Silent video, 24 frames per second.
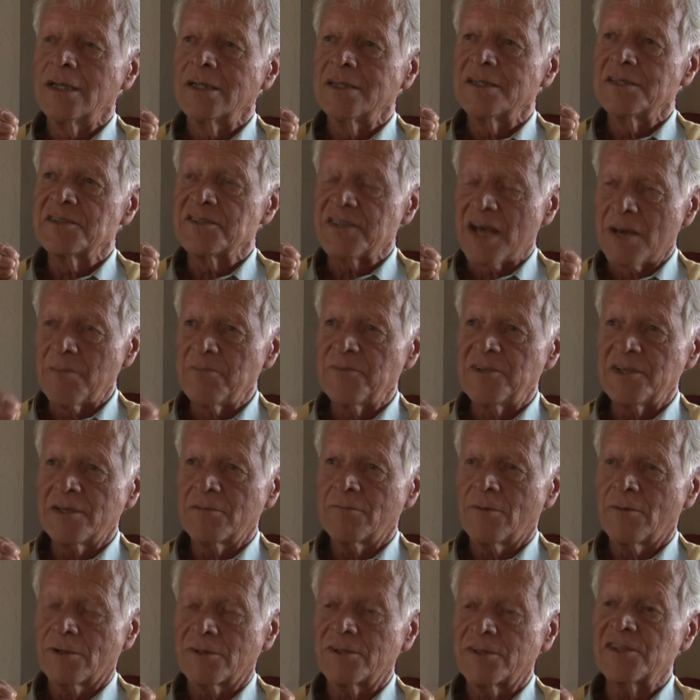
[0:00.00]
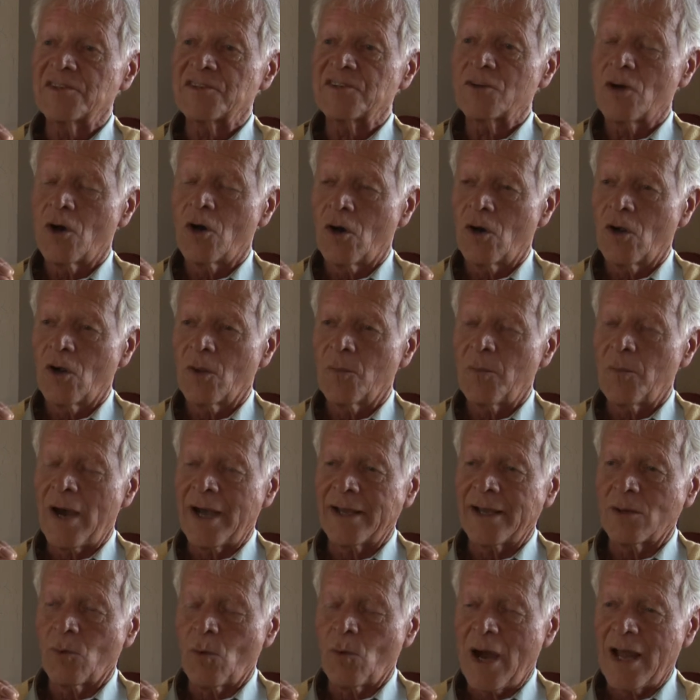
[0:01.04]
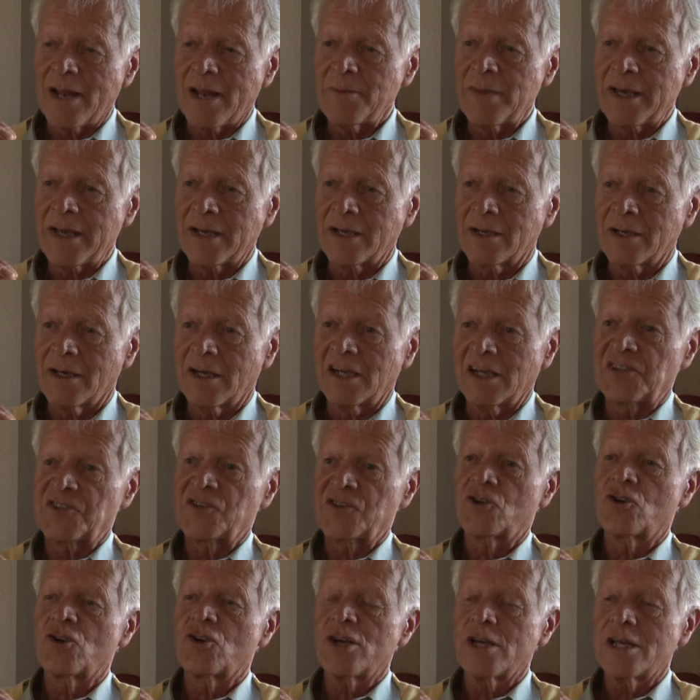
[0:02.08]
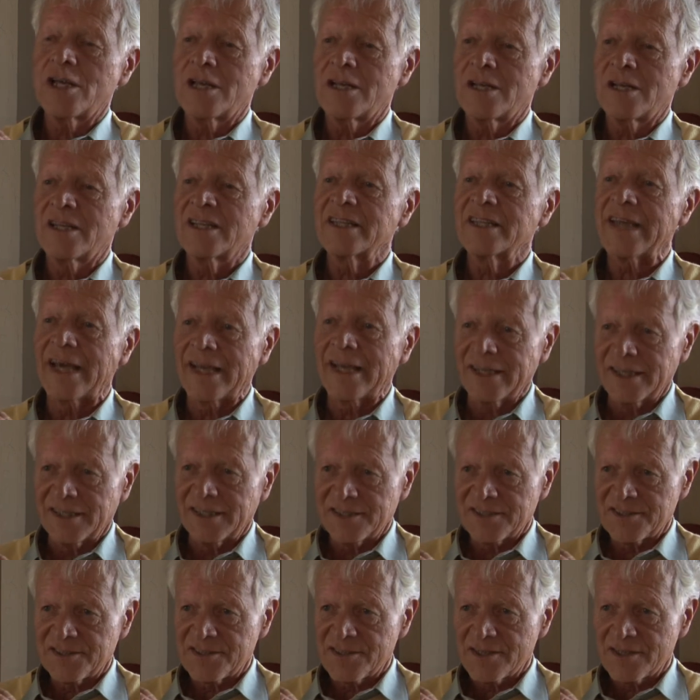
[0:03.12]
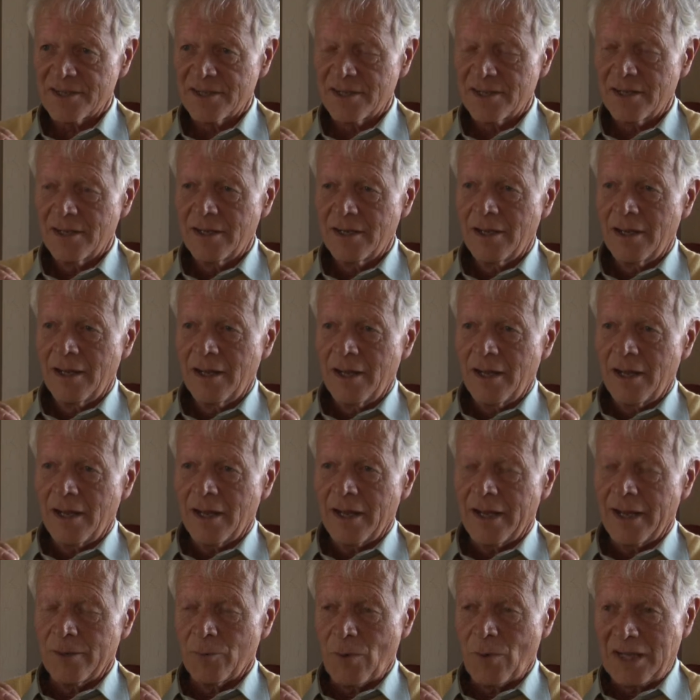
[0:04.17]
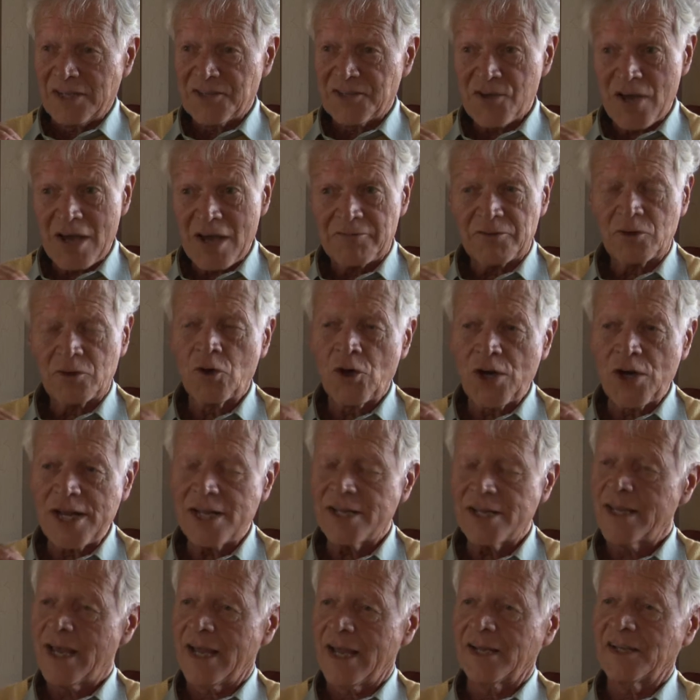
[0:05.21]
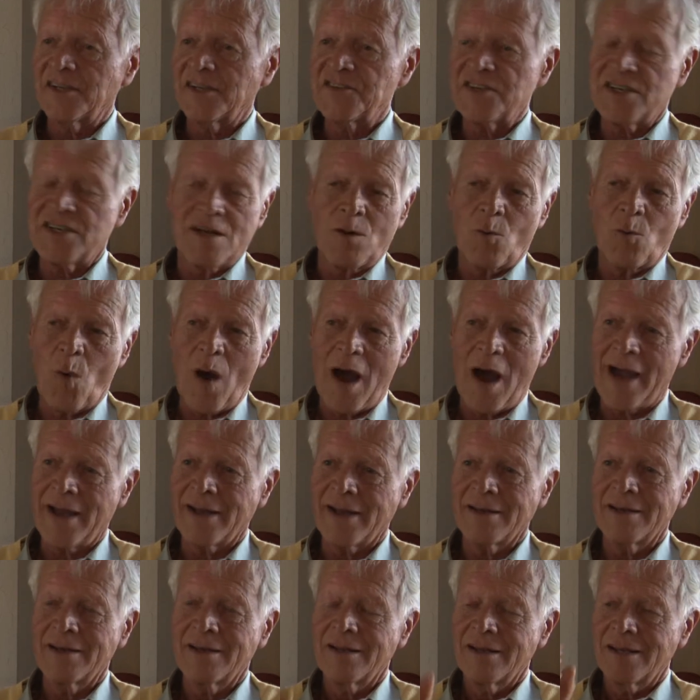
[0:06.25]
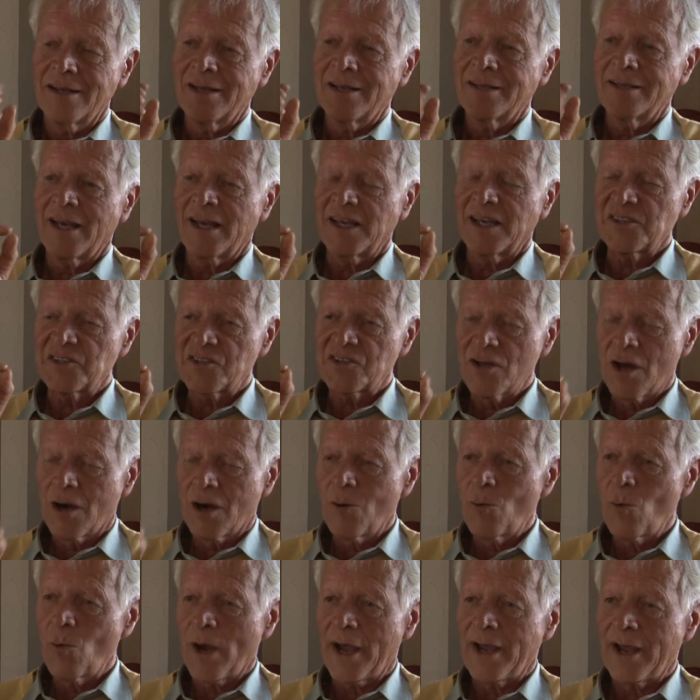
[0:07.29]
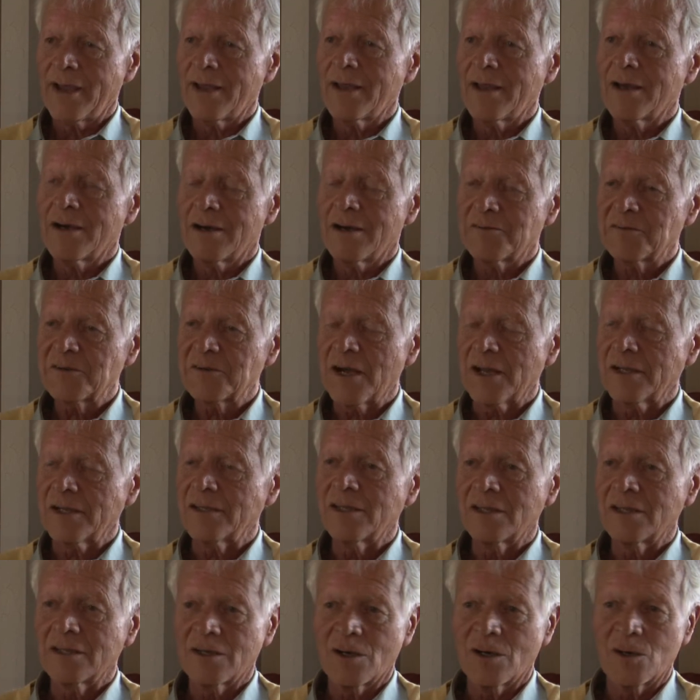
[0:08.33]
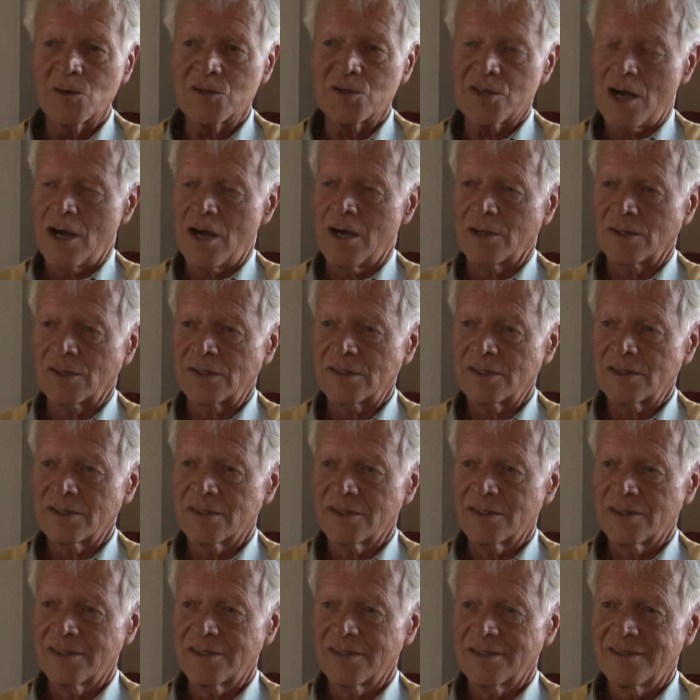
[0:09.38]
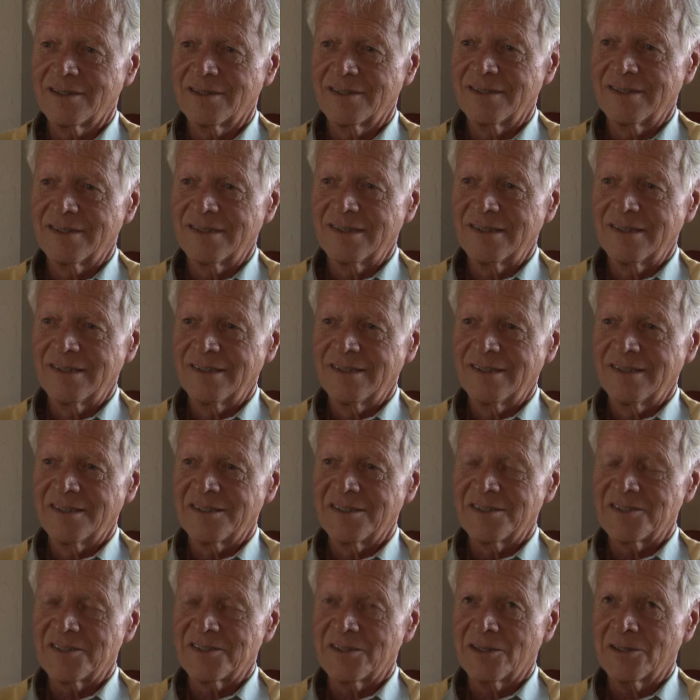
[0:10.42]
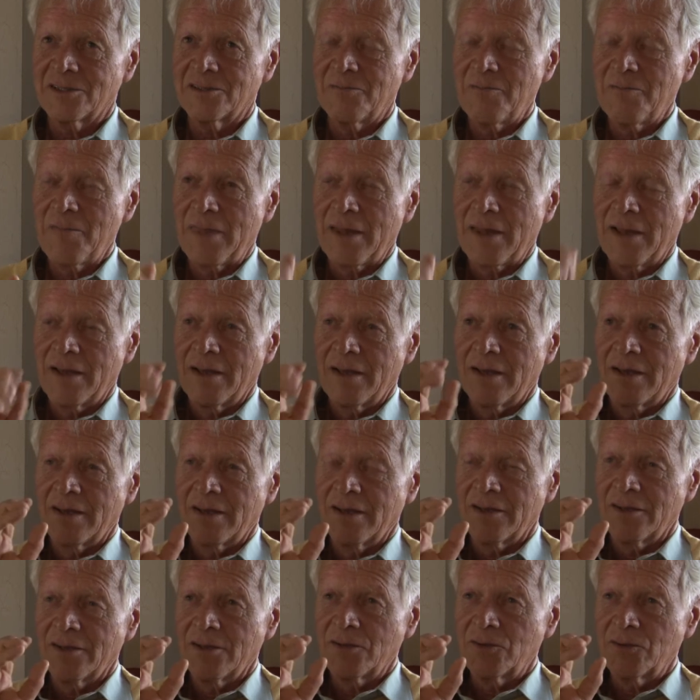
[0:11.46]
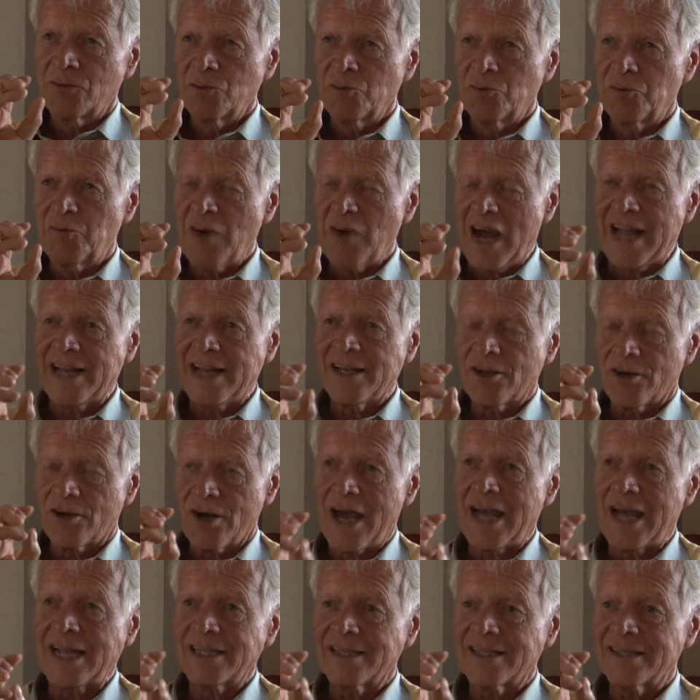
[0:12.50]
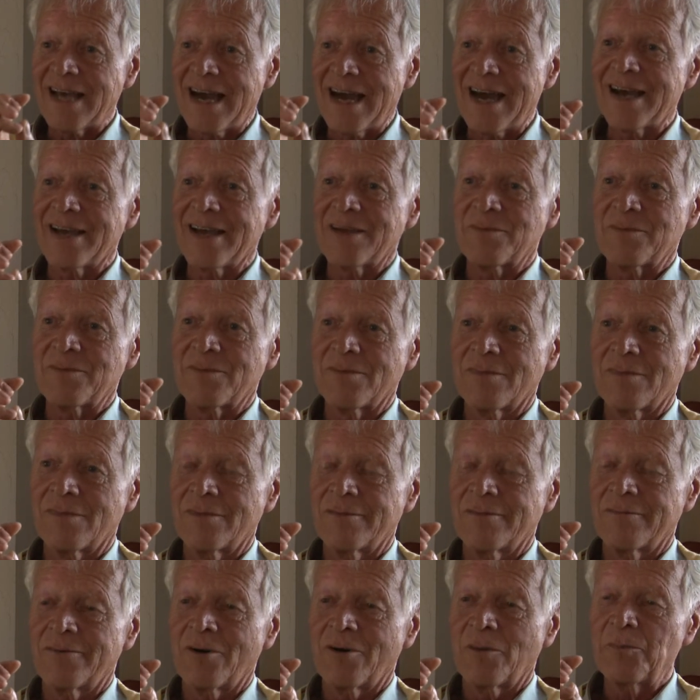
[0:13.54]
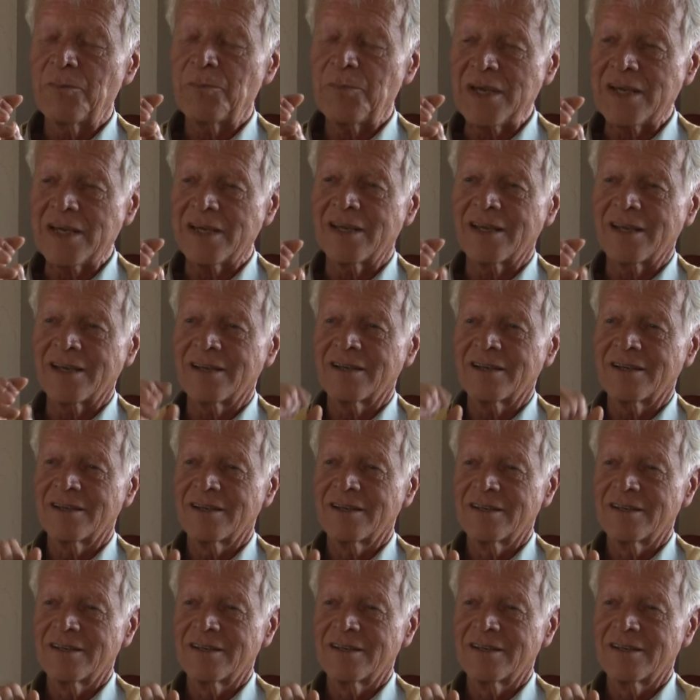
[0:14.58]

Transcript: something what is called by the winemaker as green tannins. And once you have green tannins in a wine, there is no way of cutting those out. So to find the right time for picking,